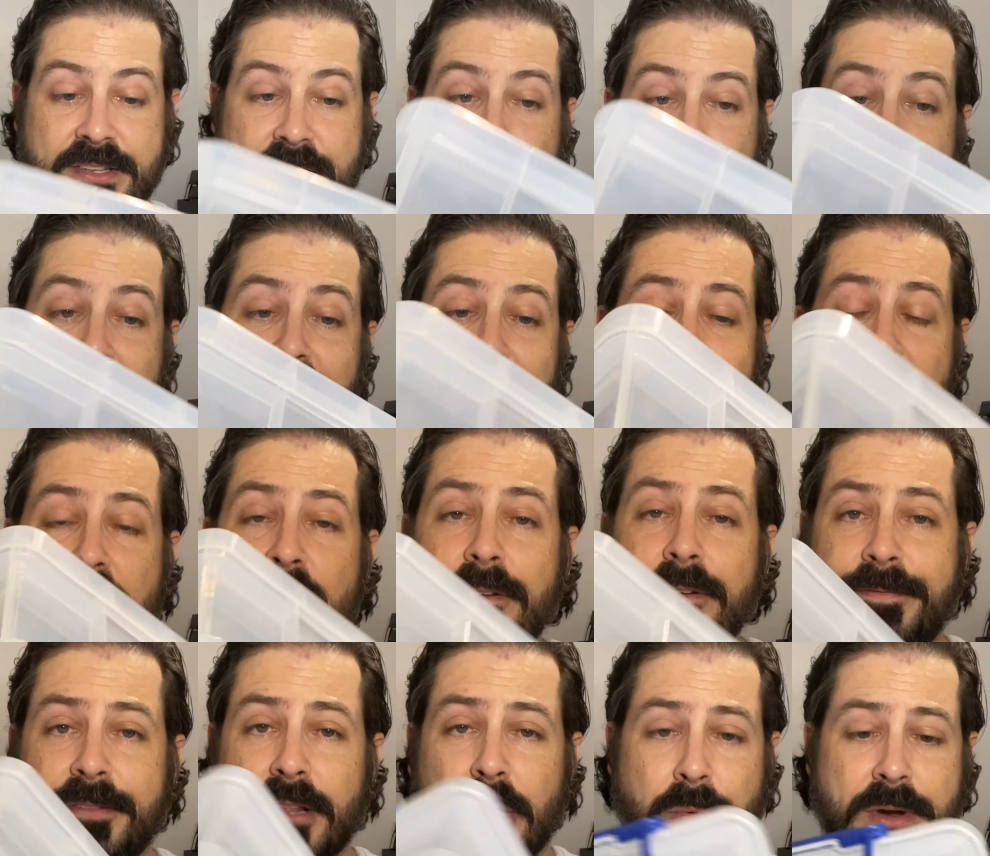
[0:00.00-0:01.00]
There is
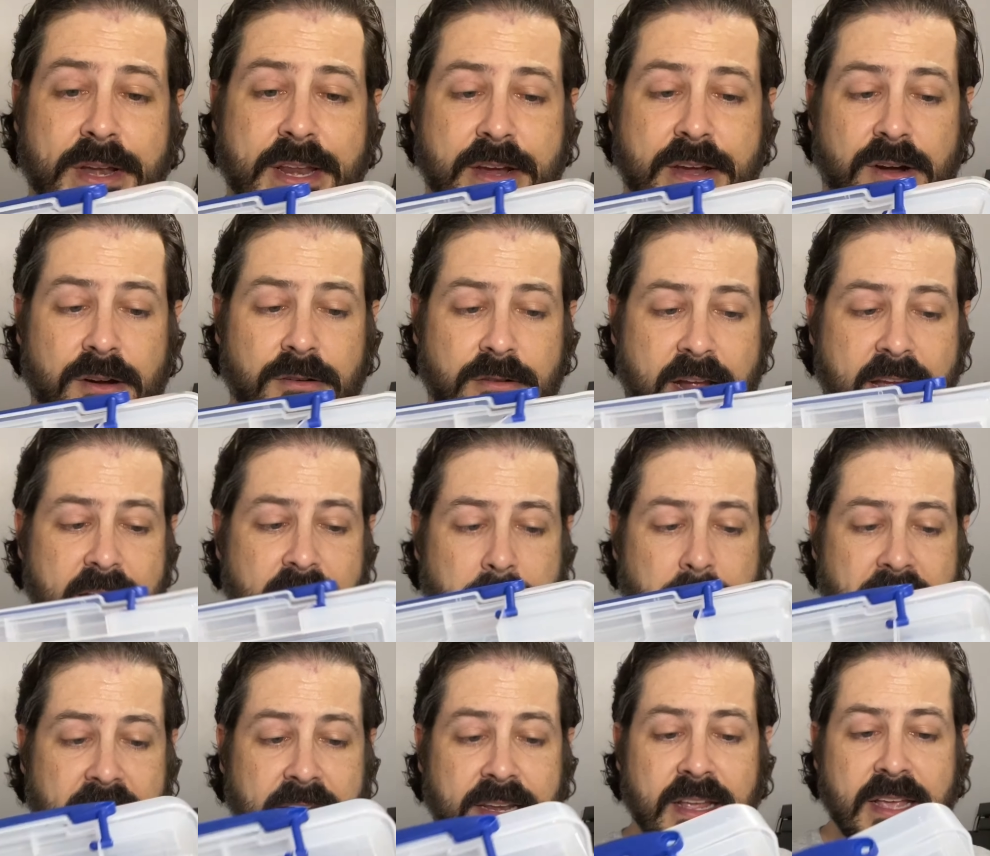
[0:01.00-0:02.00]
airflow in here, right? I
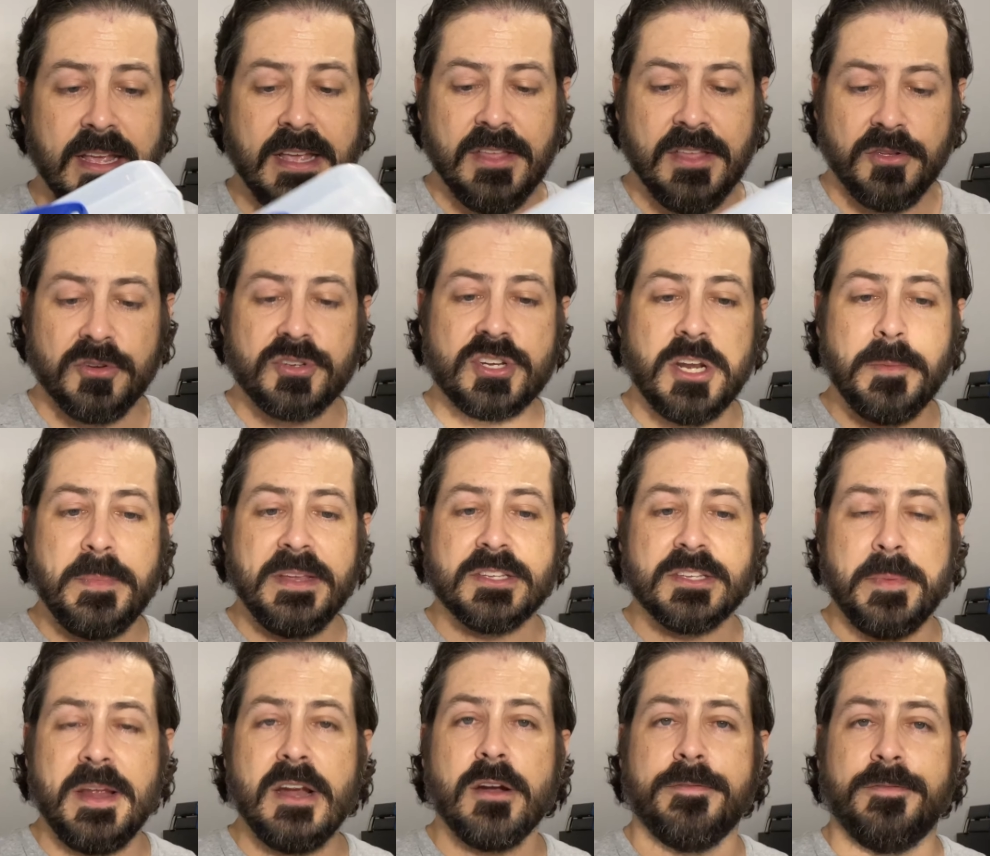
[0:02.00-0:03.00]
mean, there's gonna be
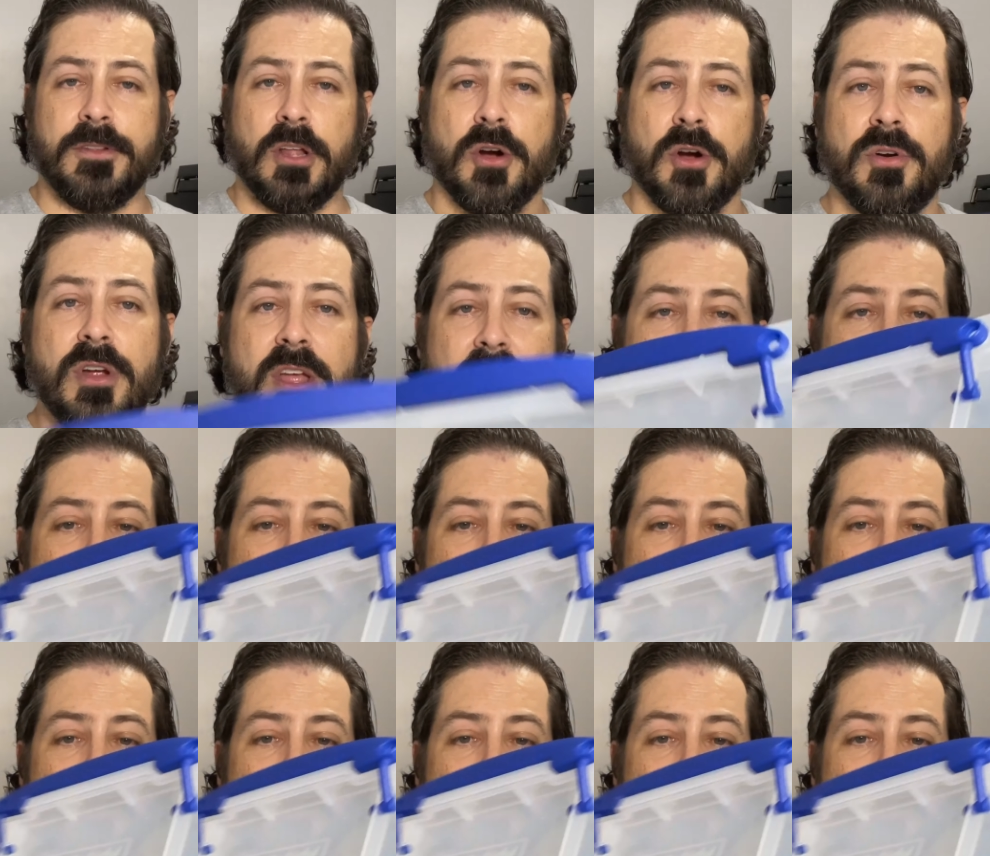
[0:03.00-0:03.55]
some airflow,